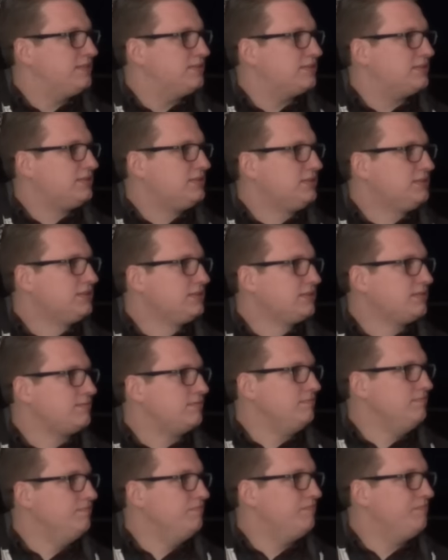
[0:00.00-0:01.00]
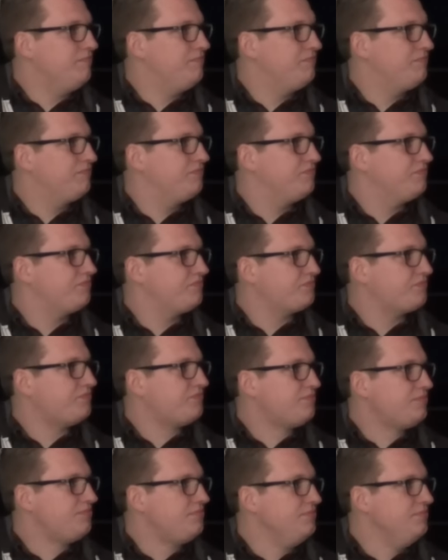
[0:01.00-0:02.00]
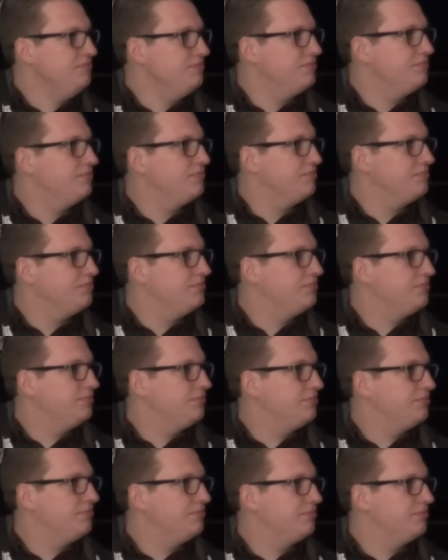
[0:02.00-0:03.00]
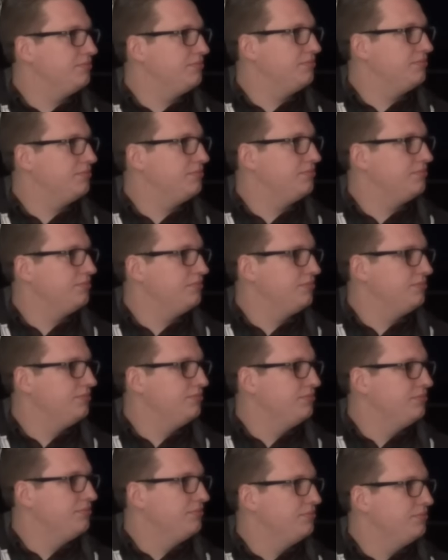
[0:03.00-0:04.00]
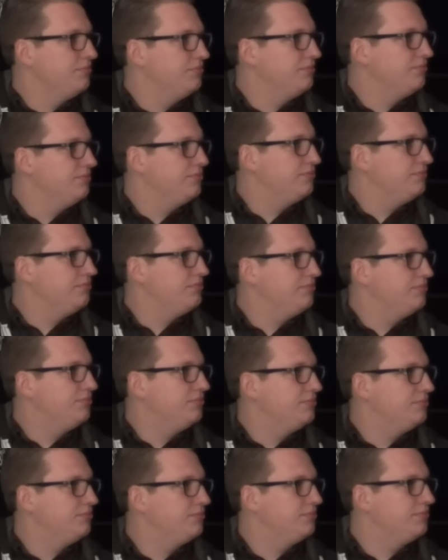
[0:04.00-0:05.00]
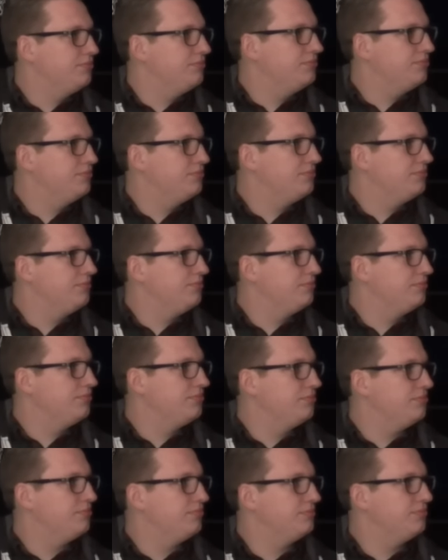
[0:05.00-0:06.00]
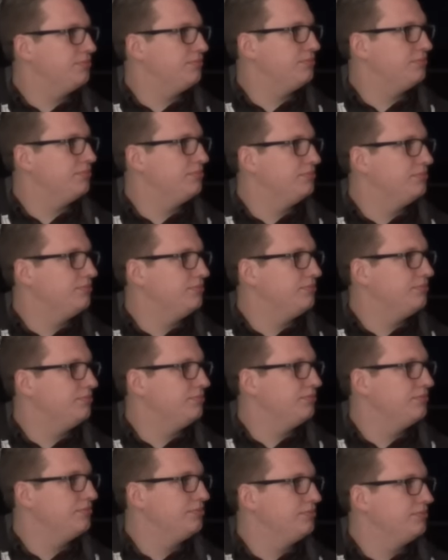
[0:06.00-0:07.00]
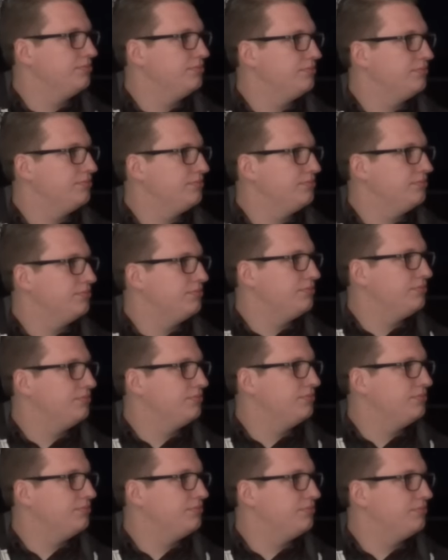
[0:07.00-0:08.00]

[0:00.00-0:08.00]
[no speech]